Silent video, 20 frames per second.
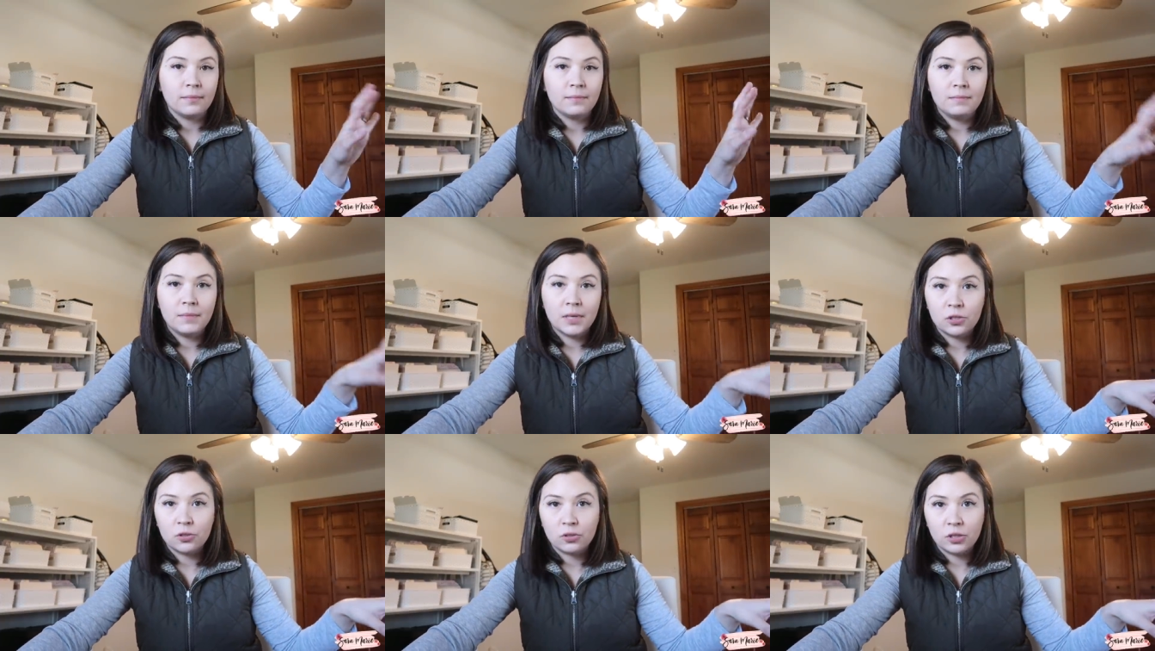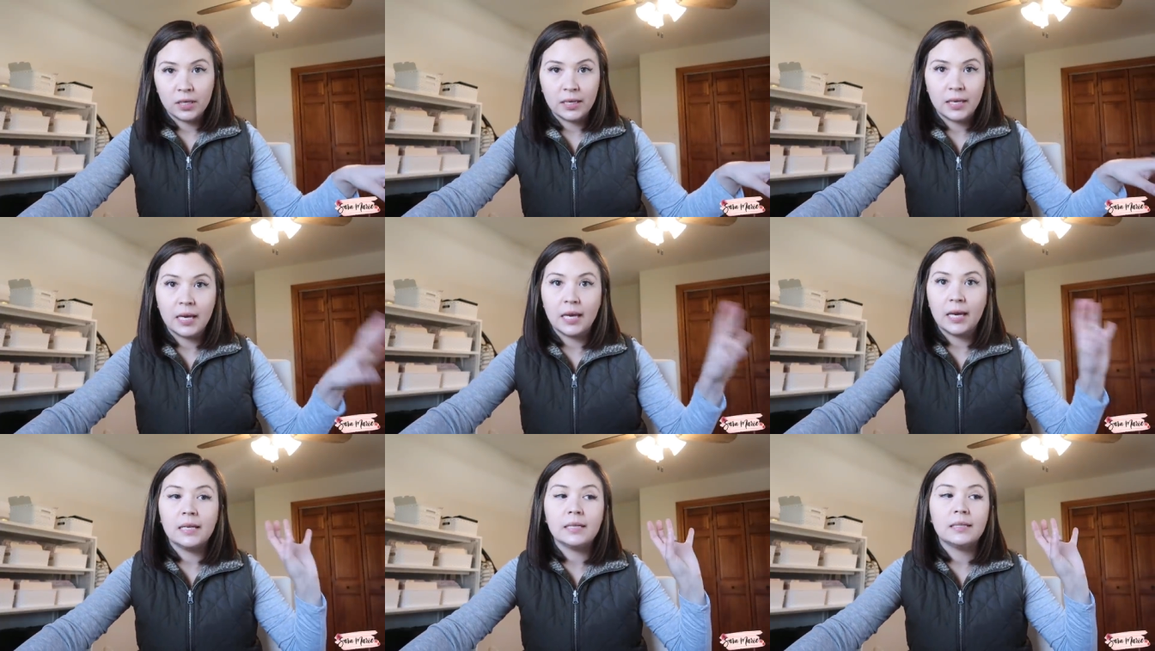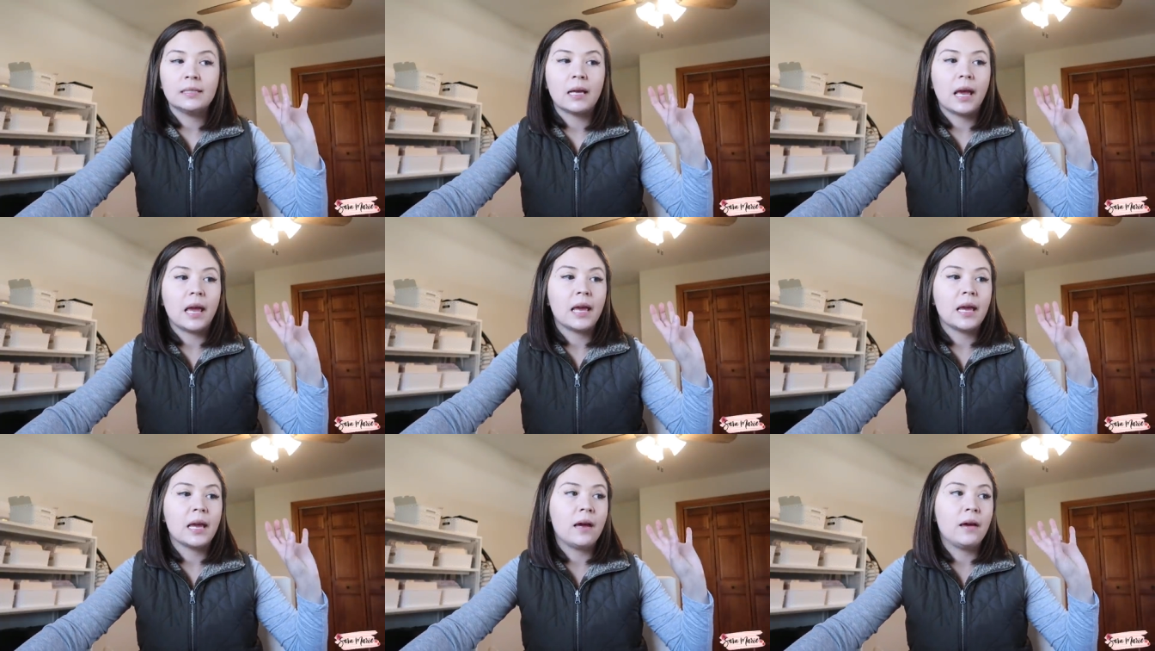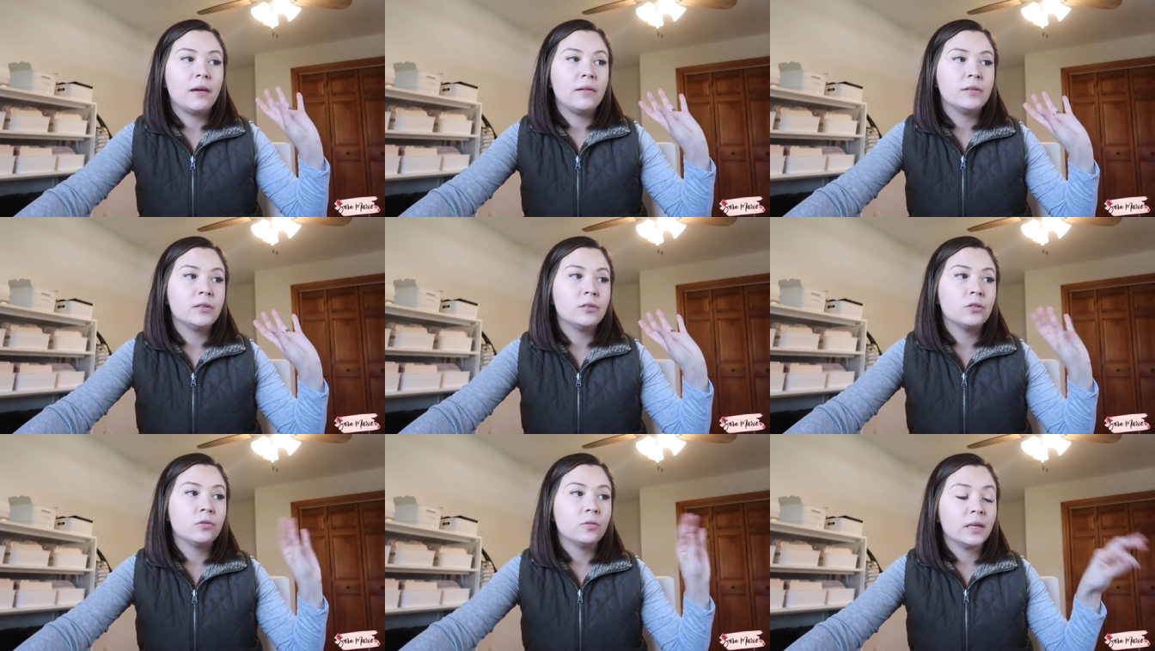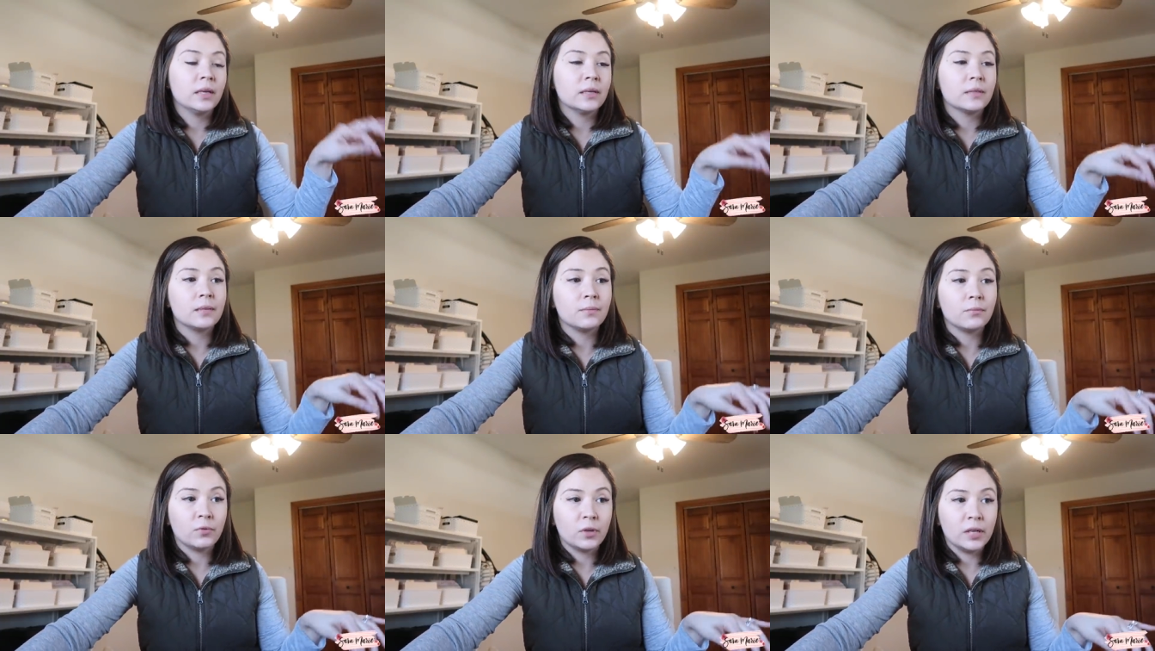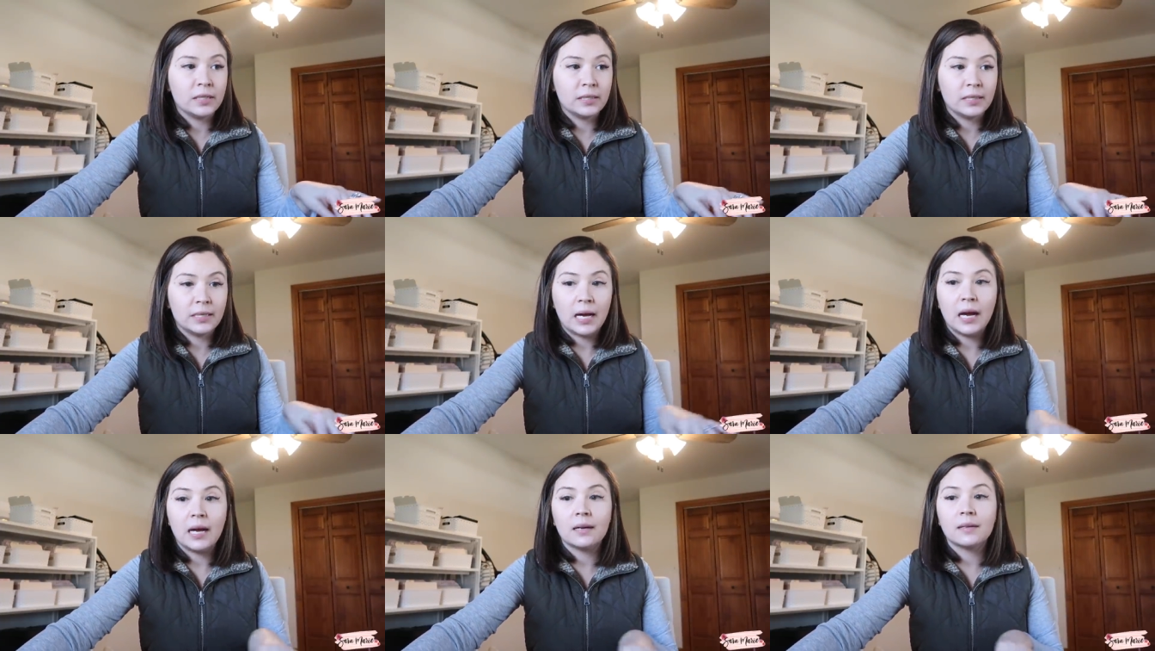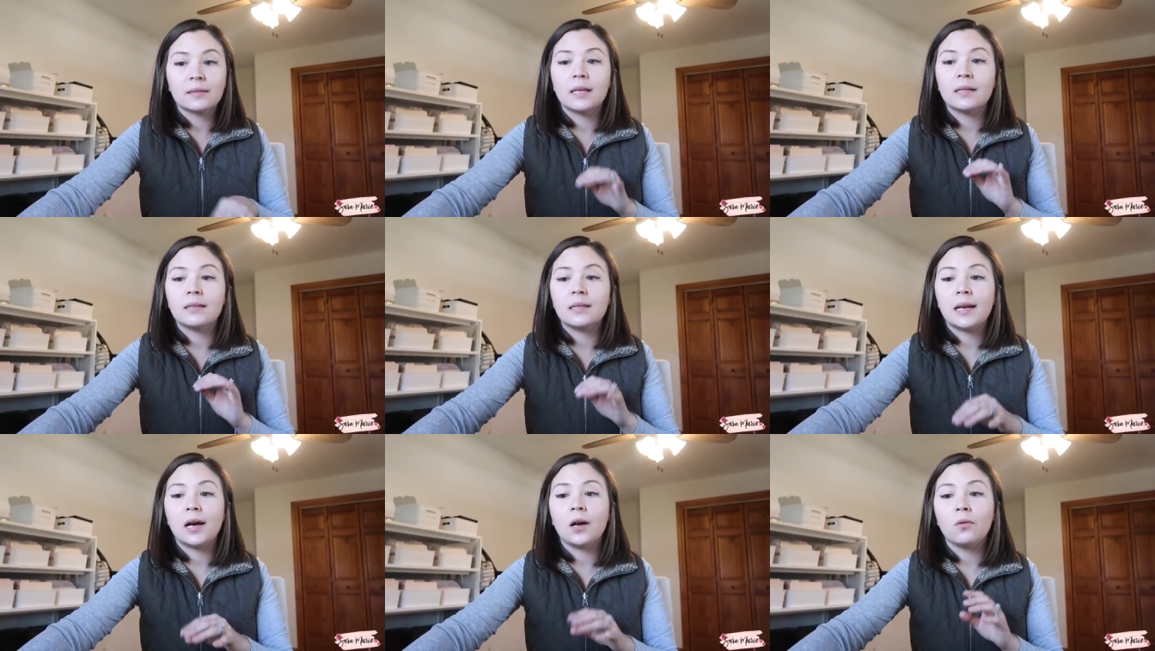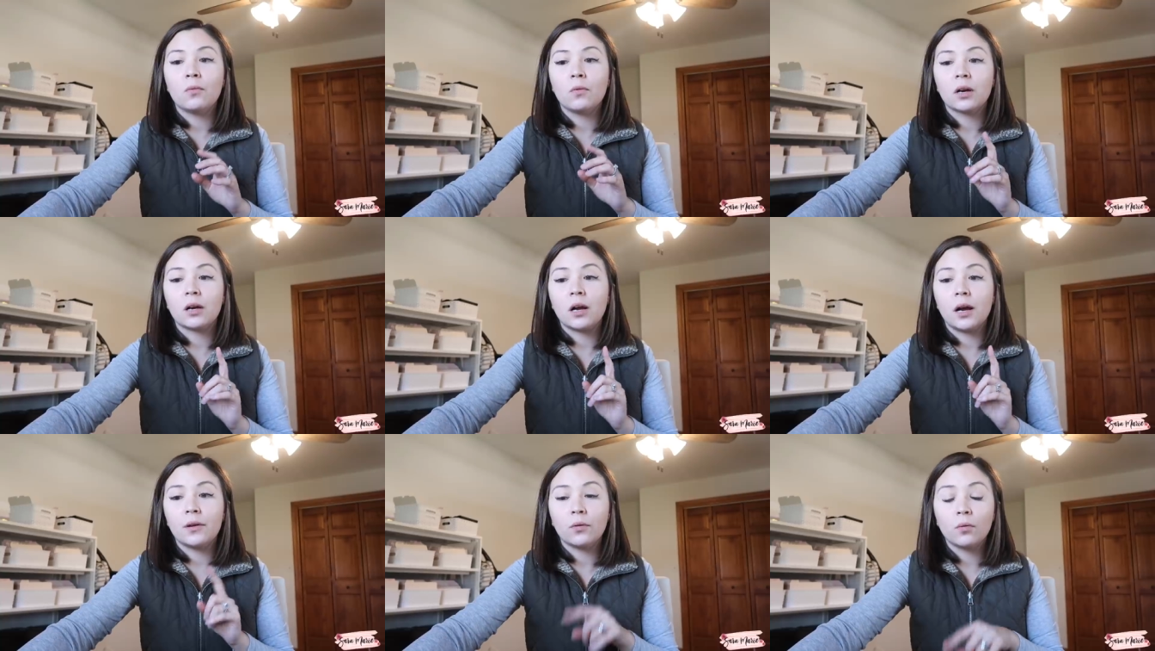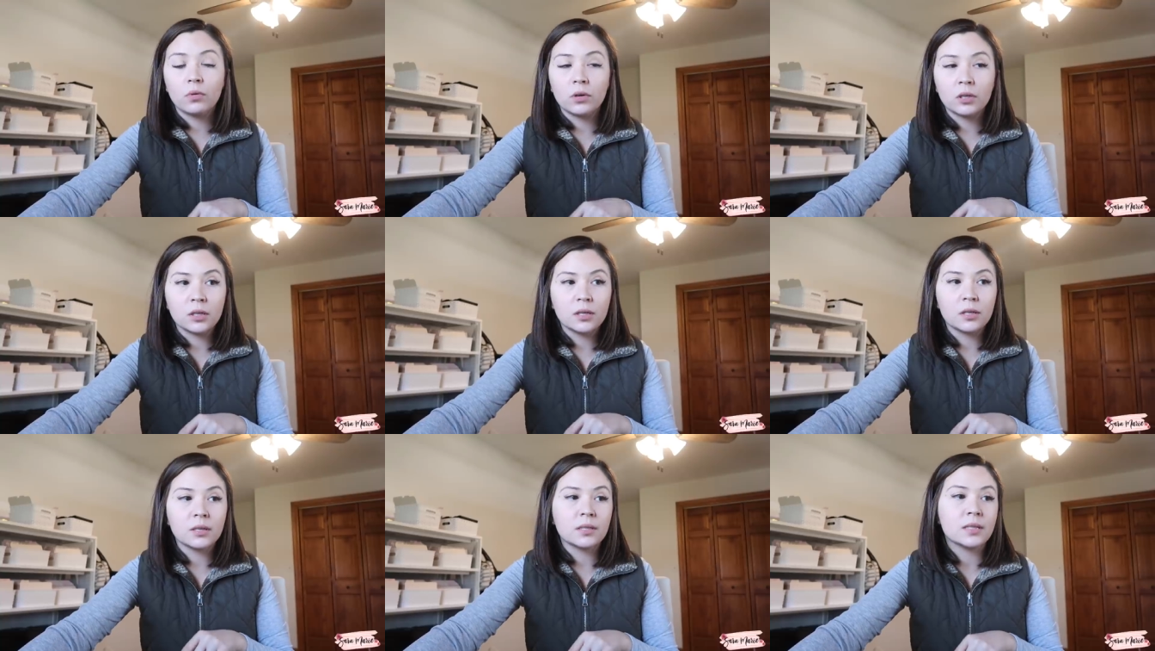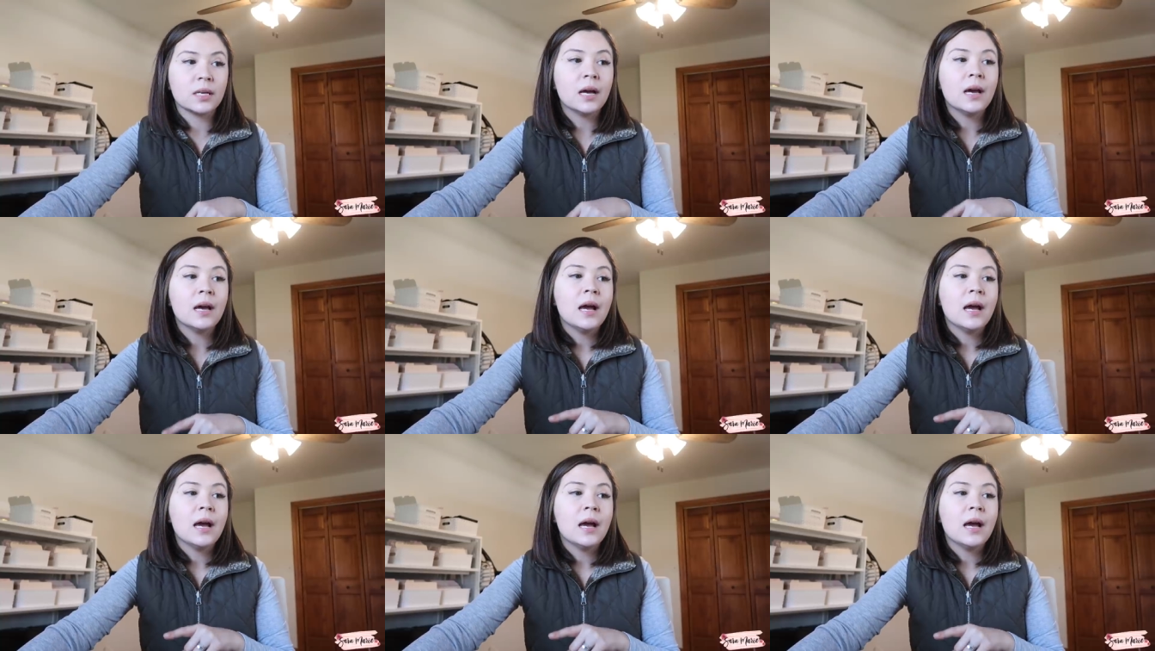mystery kit and doing some restocks. Then I'll work on orders.